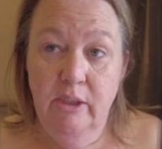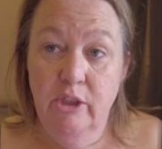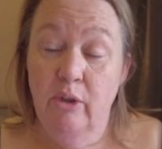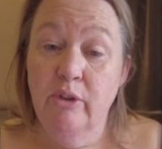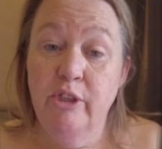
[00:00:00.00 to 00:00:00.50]

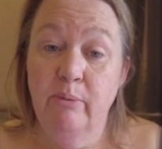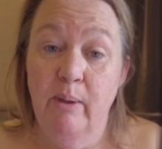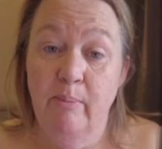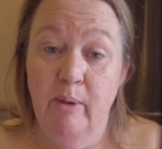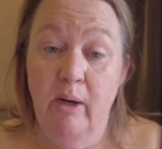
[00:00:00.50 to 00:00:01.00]
talk to you
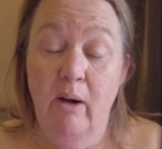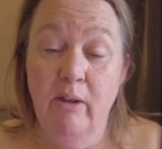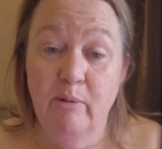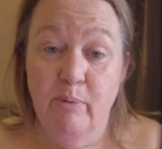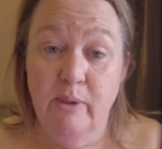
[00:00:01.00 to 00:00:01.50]
when we're
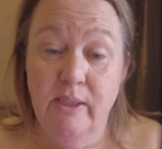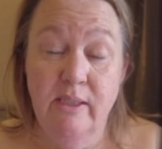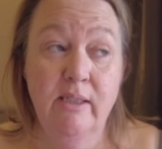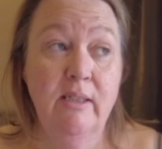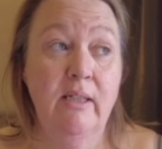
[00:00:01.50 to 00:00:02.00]
on the
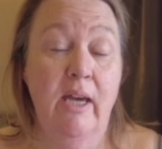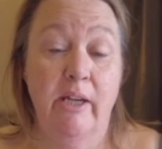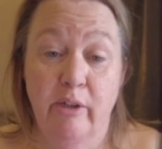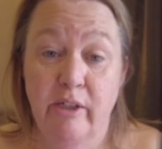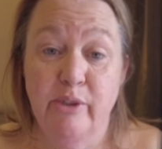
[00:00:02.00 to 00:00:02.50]
bus
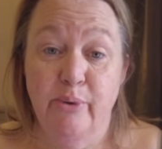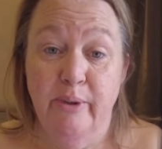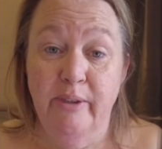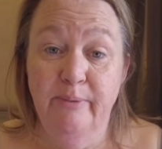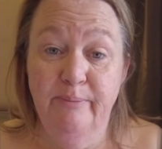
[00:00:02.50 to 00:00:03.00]
and on our tour.